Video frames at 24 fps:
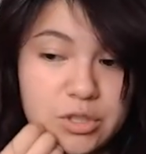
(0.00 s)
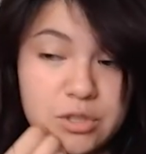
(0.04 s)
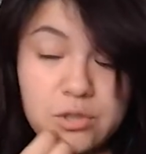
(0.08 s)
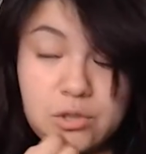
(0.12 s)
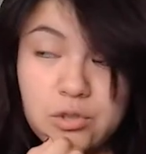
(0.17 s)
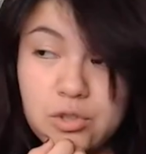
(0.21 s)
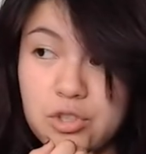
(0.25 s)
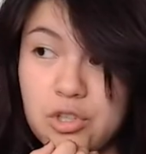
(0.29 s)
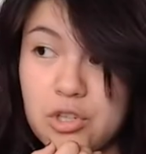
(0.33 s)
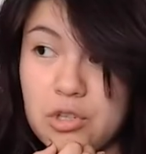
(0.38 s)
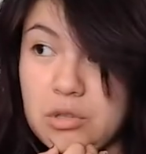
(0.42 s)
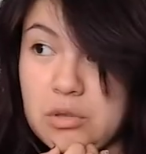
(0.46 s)

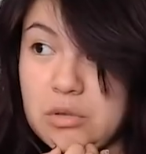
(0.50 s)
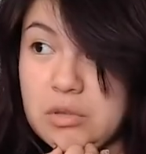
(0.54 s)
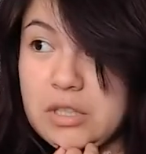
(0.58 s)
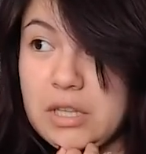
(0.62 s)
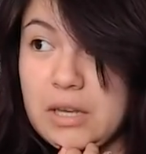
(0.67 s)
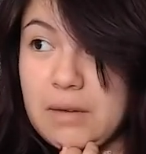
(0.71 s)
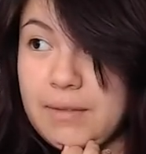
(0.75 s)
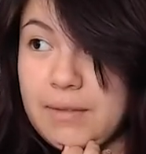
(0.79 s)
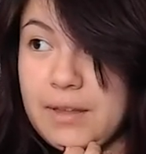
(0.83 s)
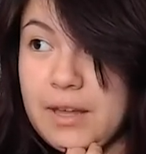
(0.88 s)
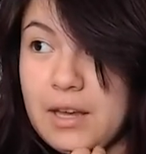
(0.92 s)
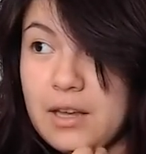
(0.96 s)
journals have
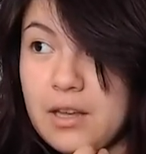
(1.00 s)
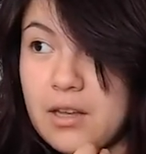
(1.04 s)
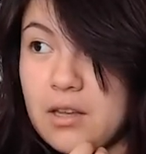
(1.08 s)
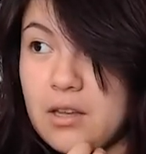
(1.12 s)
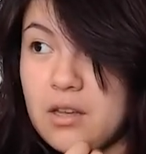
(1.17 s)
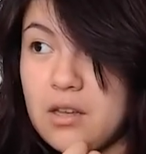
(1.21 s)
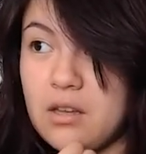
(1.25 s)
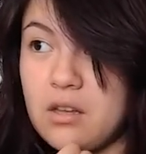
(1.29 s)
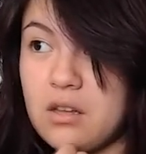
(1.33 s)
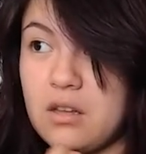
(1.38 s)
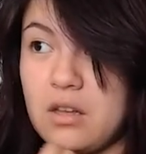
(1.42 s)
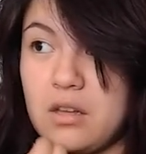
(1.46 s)
that.
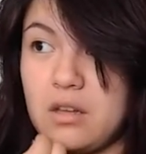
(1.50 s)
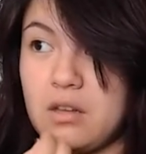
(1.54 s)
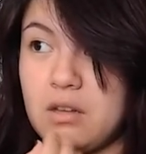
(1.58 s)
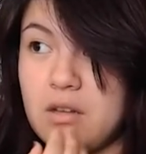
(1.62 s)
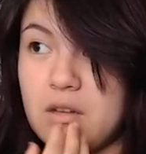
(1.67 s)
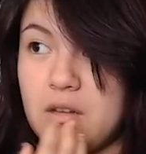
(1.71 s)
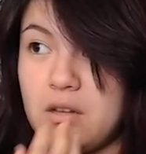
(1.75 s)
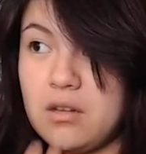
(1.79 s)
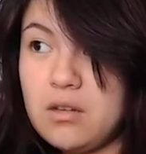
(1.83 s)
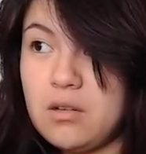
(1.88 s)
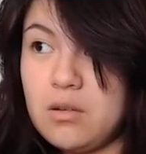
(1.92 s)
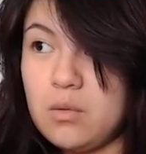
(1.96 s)

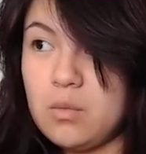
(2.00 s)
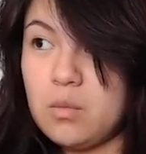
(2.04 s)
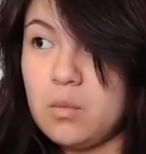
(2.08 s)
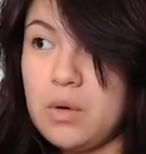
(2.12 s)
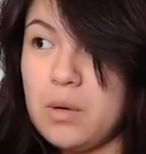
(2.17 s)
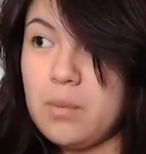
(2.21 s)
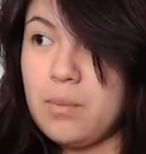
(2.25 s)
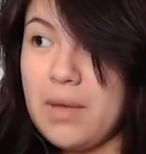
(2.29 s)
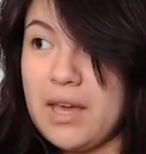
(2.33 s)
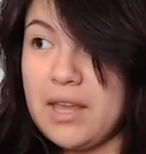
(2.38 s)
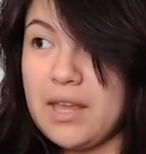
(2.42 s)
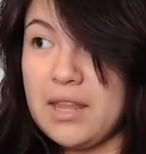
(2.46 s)

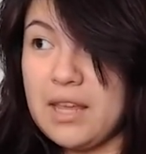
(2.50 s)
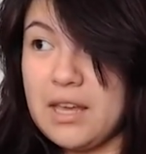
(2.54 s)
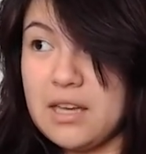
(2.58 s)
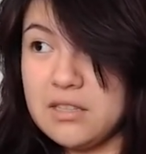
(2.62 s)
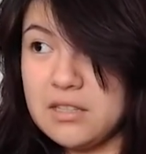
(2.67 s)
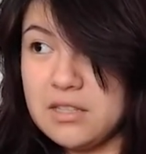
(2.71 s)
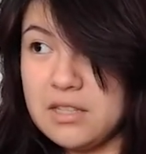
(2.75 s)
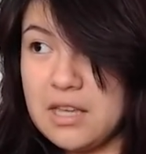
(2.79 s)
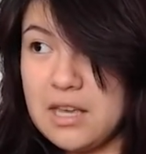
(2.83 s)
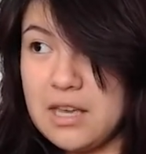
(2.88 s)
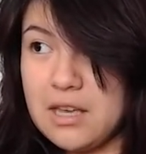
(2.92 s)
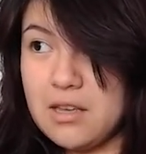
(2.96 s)
Wattpad has
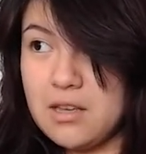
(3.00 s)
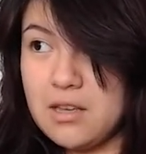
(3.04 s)
that.